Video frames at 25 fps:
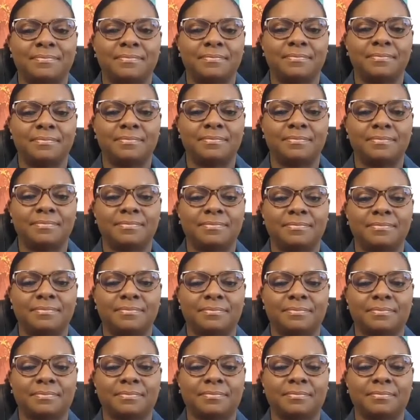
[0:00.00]

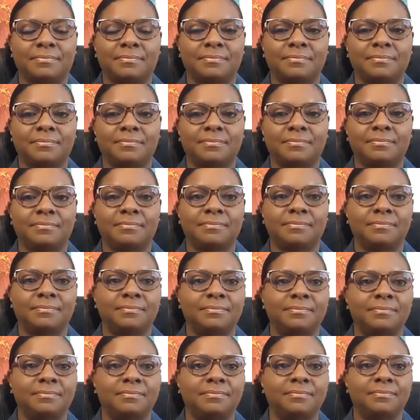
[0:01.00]

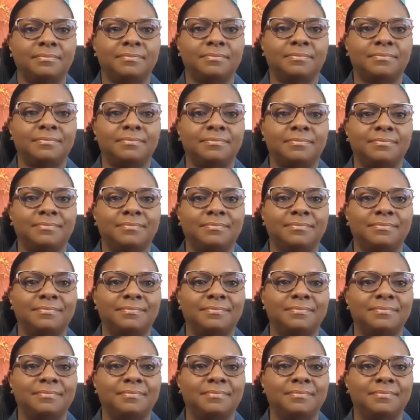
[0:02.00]

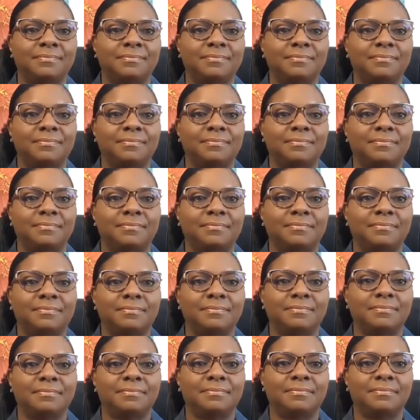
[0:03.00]

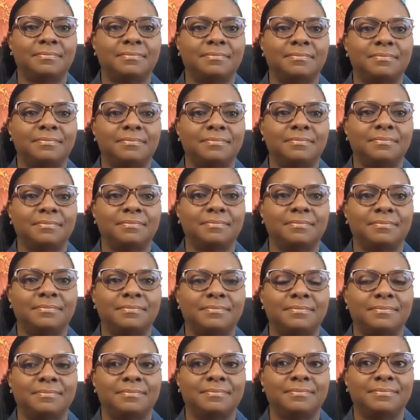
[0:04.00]

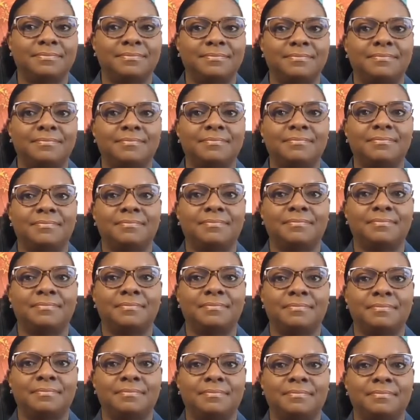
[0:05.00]

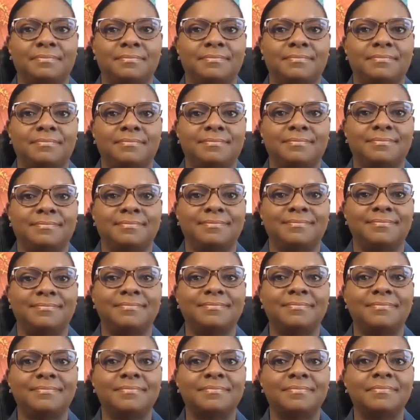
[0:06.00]

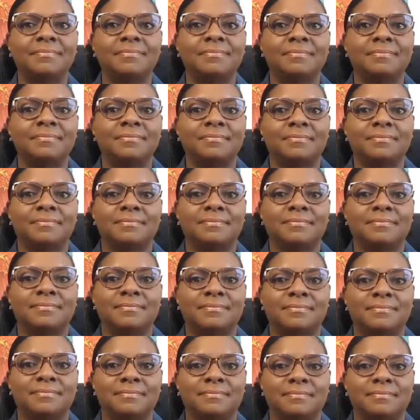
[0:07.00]
This person isn't speaking.